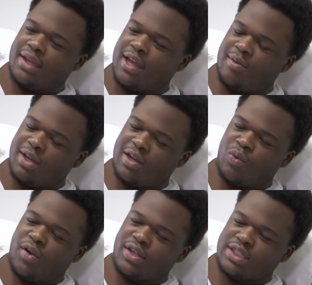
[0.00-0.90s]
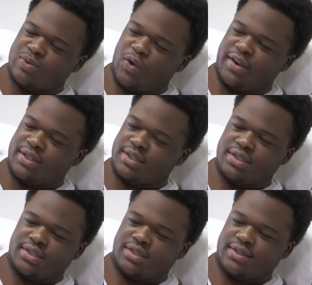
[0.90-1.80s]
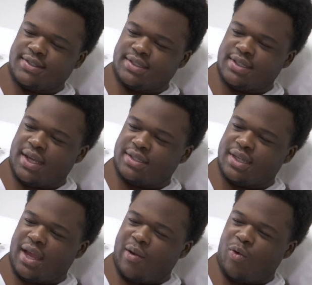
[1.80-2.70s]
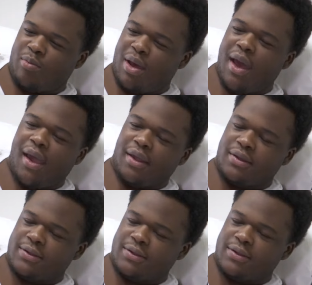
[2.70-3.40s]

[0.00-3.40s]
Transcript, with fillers: It kept getting worse and worse as time went by.